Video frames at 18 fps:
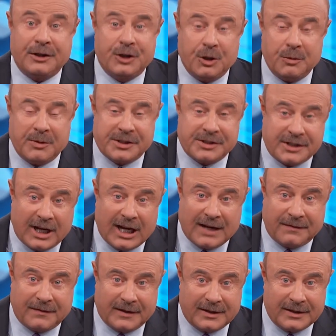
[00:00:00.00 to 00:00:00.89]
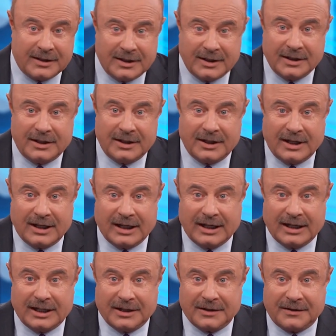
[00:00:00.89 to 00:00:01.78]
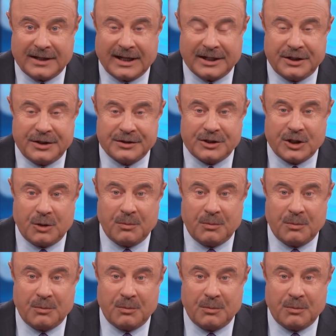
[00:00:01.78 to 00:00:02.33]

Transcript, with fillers: to Mustafa. Uh, thank you so